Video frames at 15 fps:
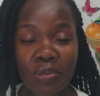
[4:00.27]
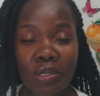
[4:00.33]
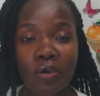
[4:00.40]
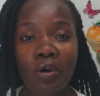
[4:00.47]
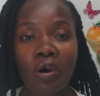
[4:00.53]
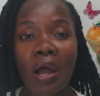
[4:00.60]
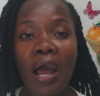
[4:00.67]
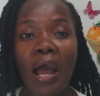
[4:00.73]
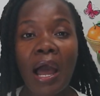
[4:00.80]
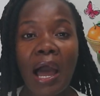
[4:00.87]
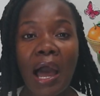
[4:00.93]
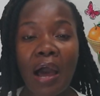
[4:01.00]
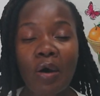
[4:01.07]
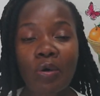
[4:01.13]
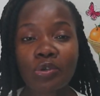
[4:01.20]
below.
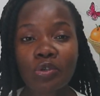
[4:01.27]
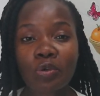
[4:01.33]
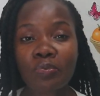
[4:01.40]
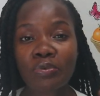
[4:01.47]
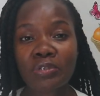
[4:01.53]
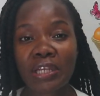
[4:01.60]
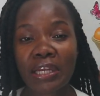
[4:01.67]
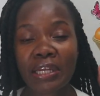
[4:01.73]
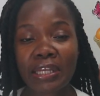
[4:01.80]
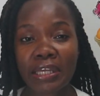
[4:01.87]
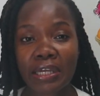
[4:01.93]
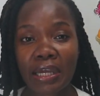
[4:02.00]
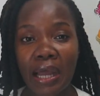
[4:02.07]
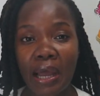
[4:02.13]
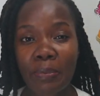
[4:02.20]
I also put a
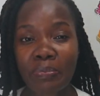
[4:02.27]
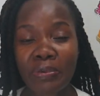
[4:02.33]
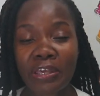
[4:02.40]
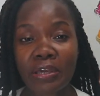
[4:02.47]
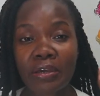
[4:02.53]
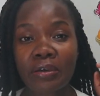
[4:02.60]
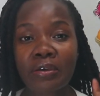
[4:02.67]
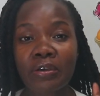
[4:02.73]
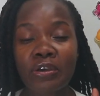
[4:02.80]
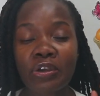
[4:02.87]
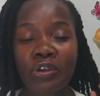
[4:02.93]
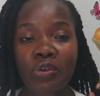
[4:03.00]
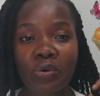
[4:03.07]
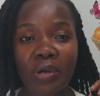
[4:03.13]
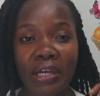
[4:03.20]
link up here.
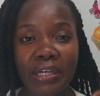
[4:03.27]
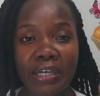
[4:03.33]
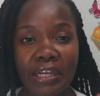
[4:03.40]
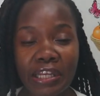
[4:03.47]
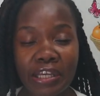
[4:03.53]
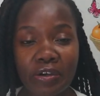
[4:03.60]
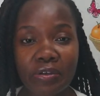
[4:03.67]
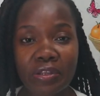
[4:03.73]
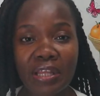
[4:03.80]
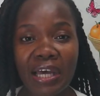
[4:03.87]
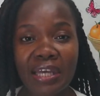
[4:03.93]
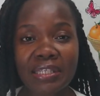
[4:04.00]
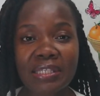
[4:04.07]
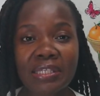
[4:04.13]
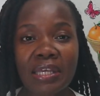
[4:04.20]
You can click on
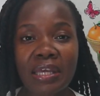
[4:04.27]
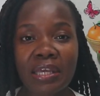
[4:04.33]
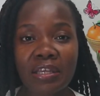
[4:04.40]
that.